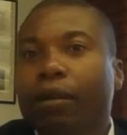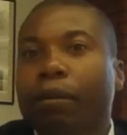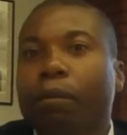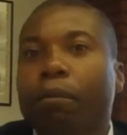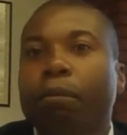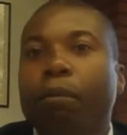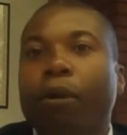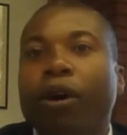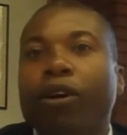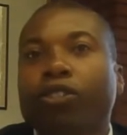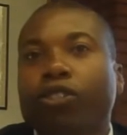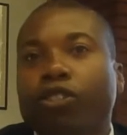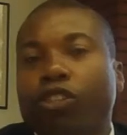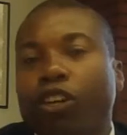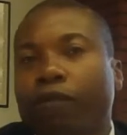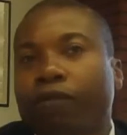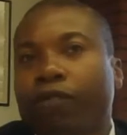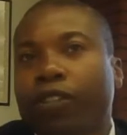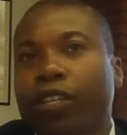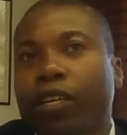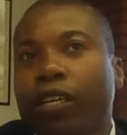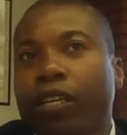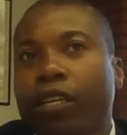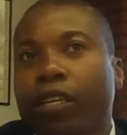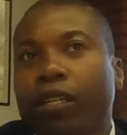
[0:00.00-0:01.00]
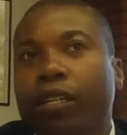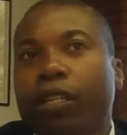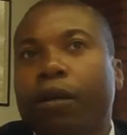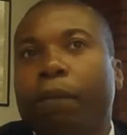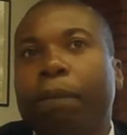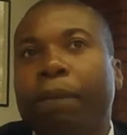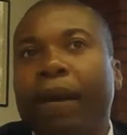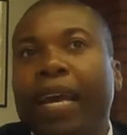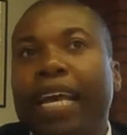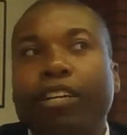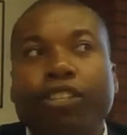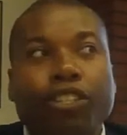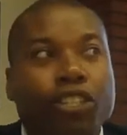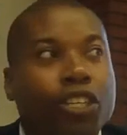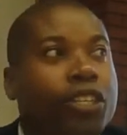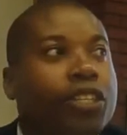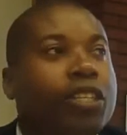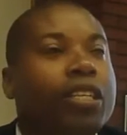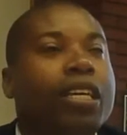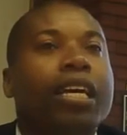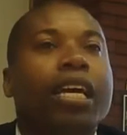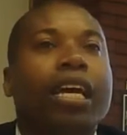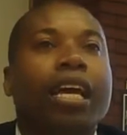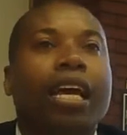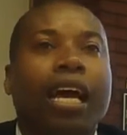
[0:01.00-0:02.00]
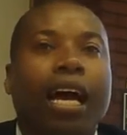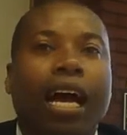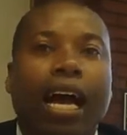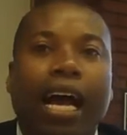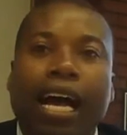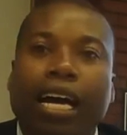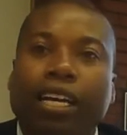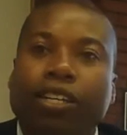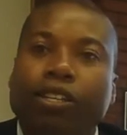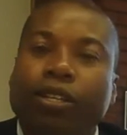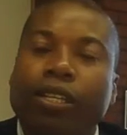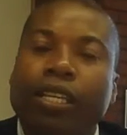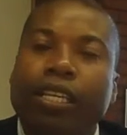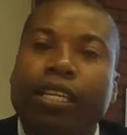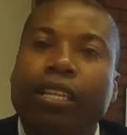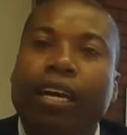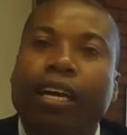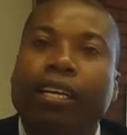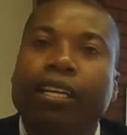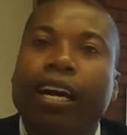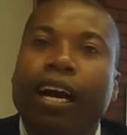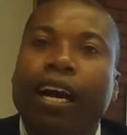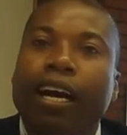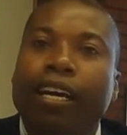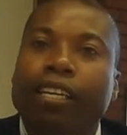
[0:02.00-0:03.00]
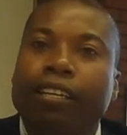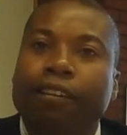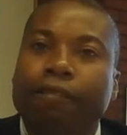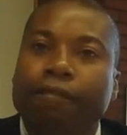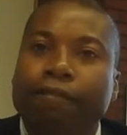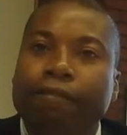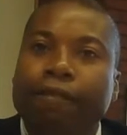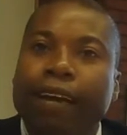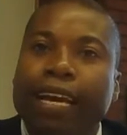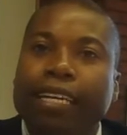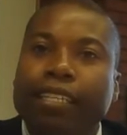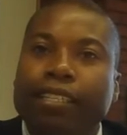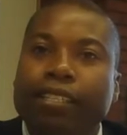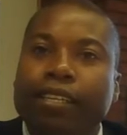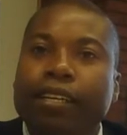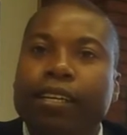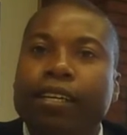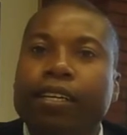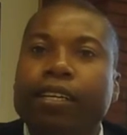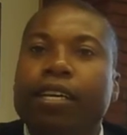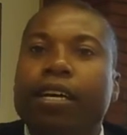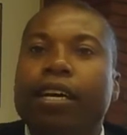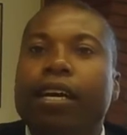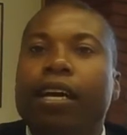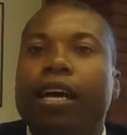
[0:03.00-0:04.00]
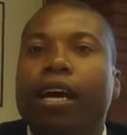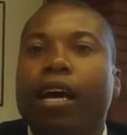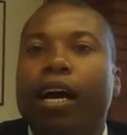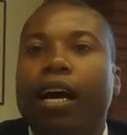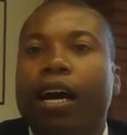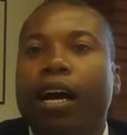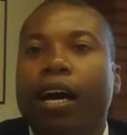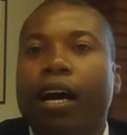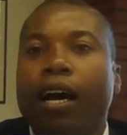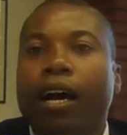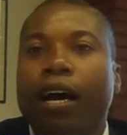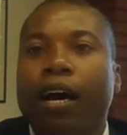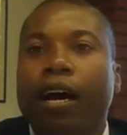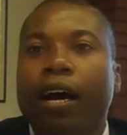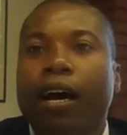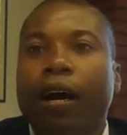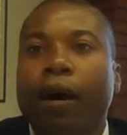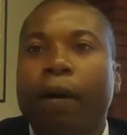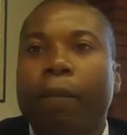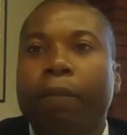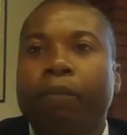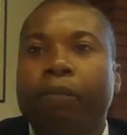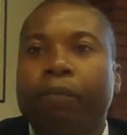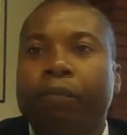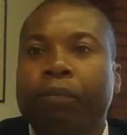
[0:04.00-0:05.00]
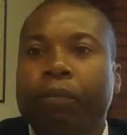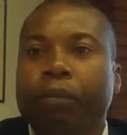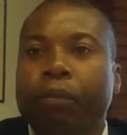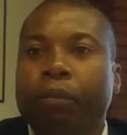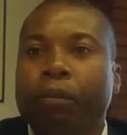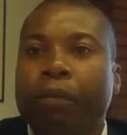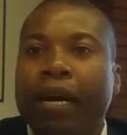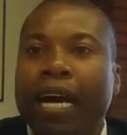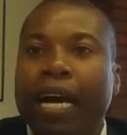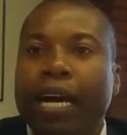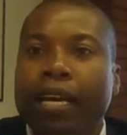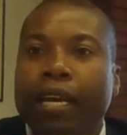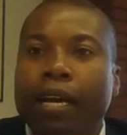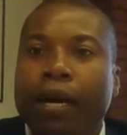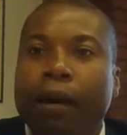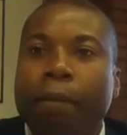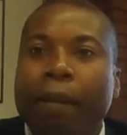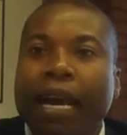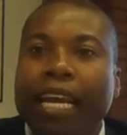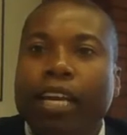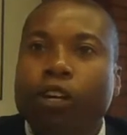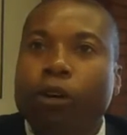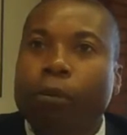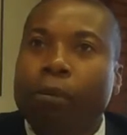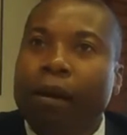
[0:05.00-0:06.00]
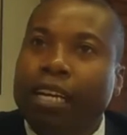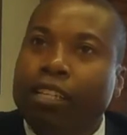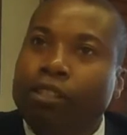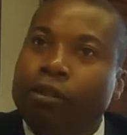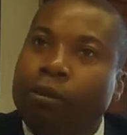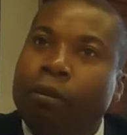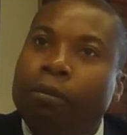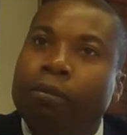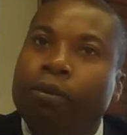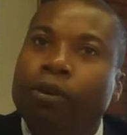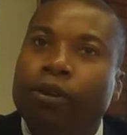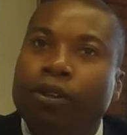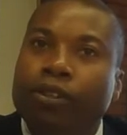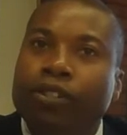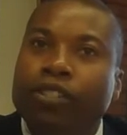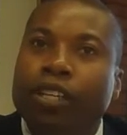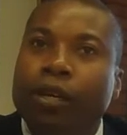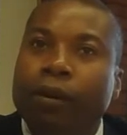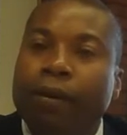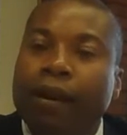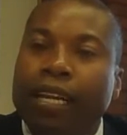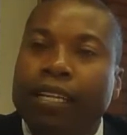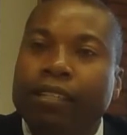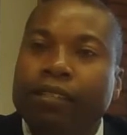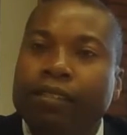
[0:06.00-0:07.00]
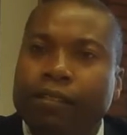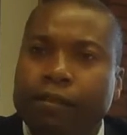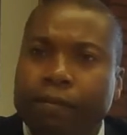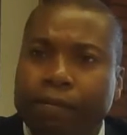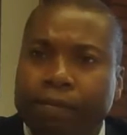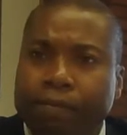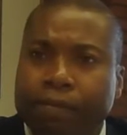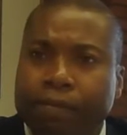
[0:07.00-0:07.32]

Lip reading: most of the patients actually that are infected by Mycobacterium ulcerans